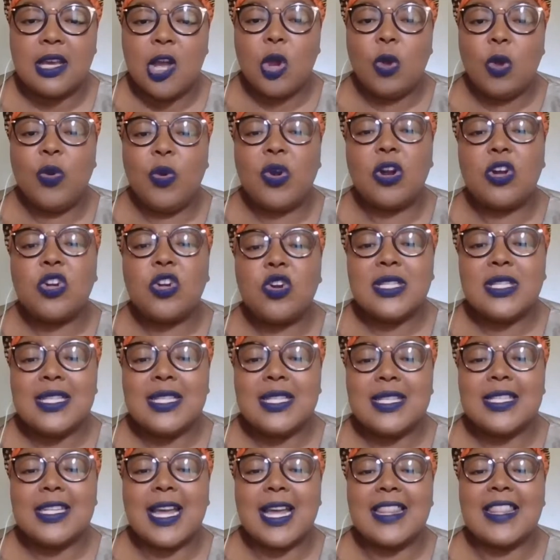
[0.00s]
We don't
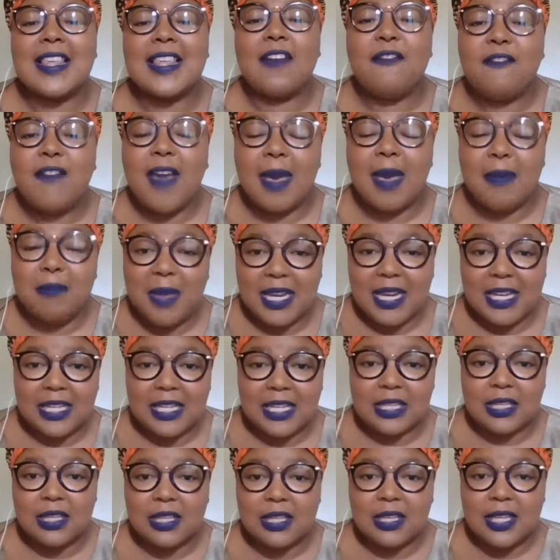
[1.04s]
consider the
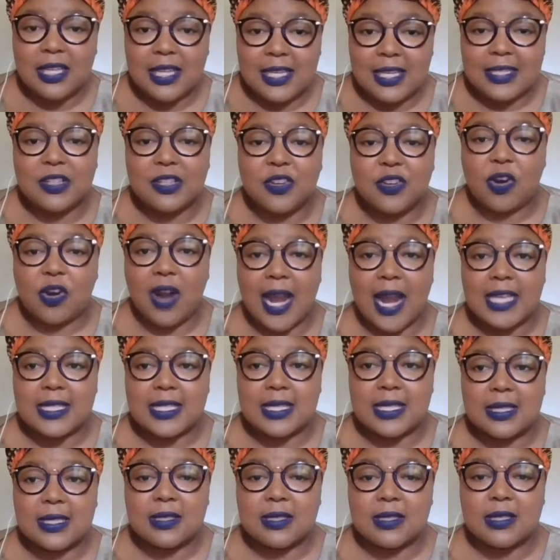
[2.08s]
family is in
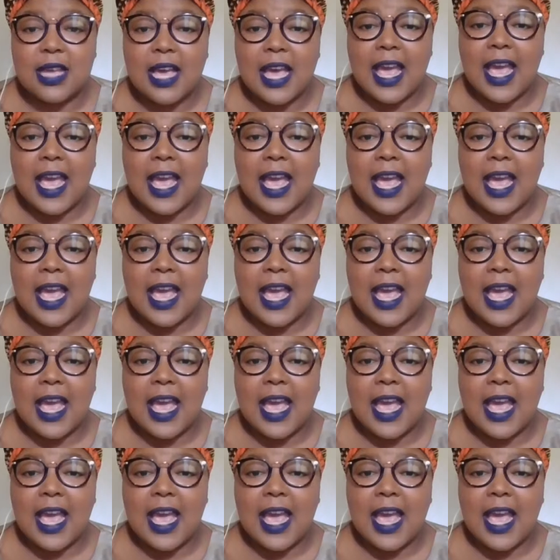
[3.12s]
crisis.